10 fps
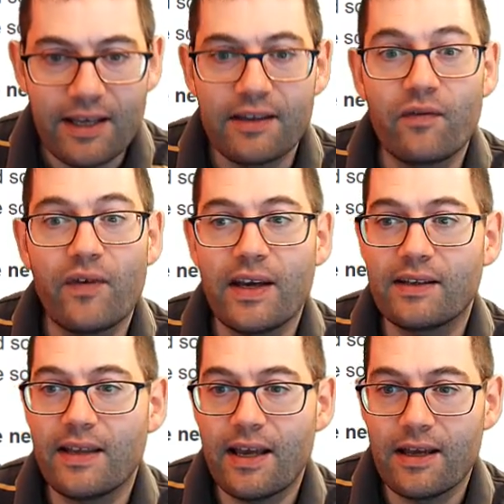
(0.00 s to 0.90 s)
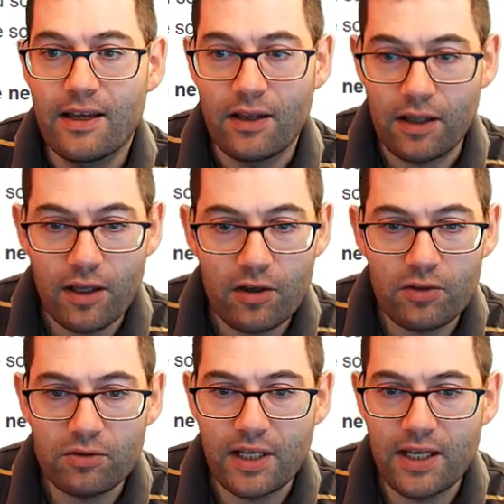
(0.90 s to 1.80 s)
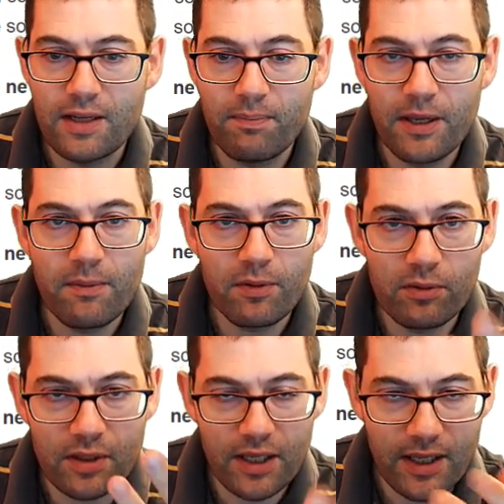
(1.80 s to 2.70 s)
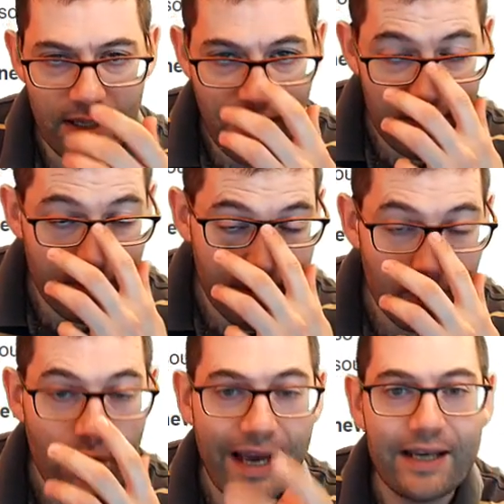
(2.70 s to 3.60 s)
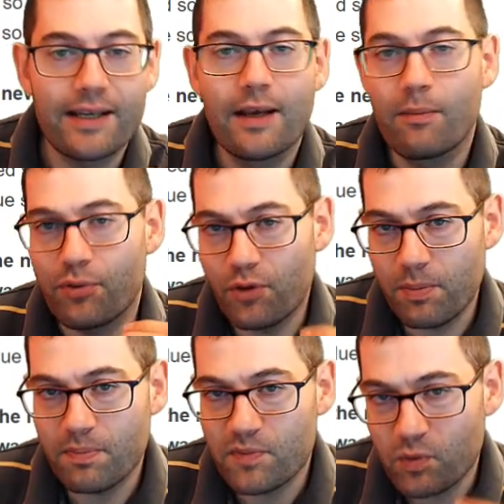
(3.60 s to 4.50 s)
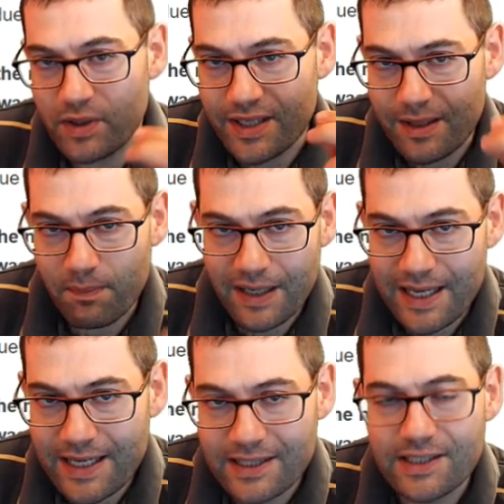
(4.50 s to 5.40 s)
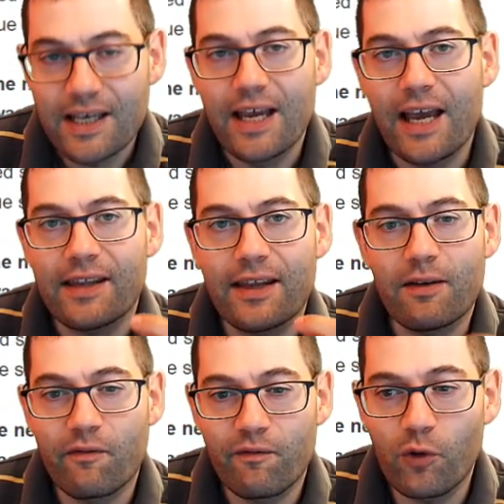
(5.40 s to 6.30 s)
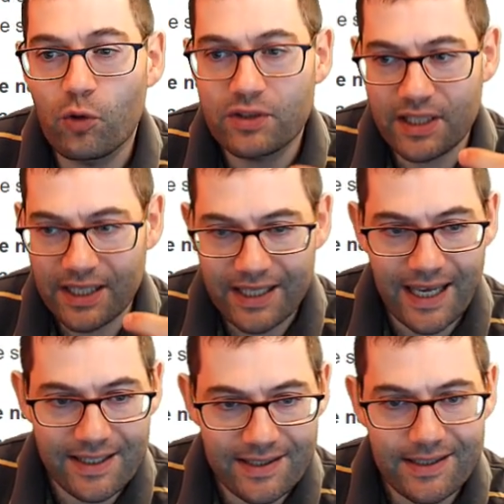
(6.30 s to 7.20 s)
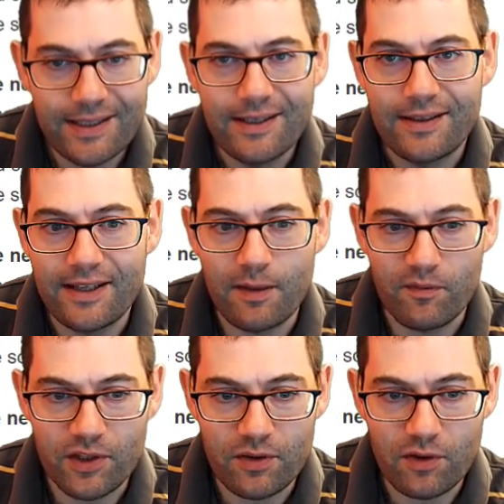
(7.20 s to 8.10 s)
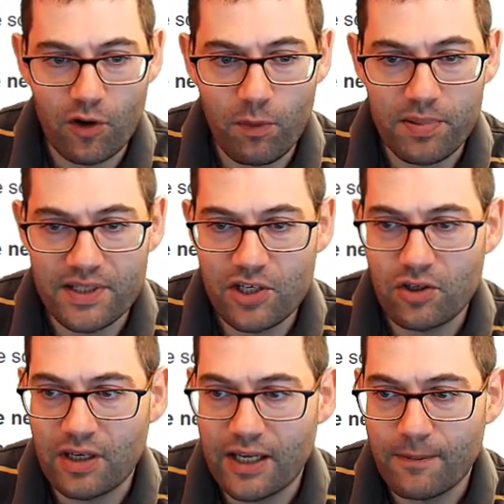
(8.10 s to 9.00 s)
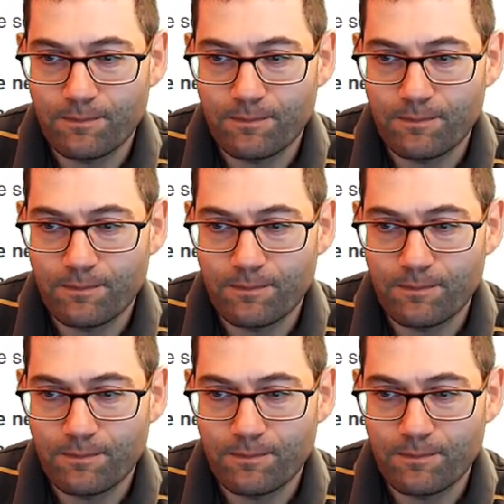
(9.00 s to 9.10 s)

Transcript: the fact that local other people had problems with their plans and they fought against them. So you've got opposition here.